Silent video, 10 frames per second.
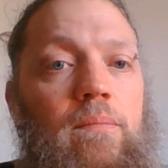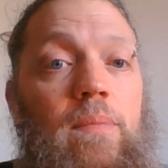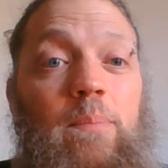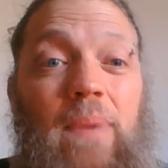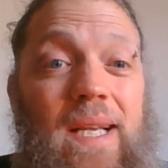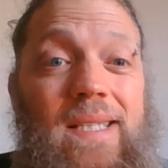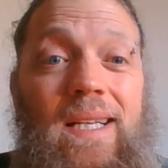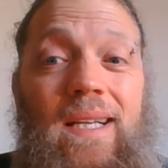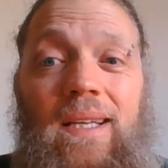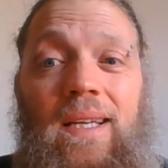but
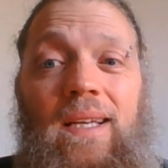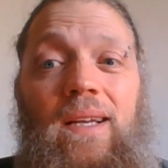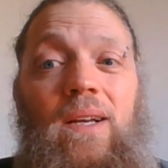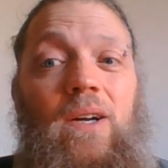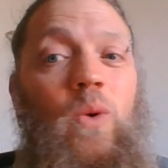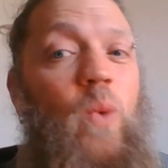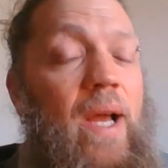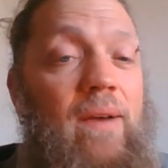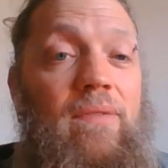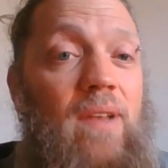basically a way of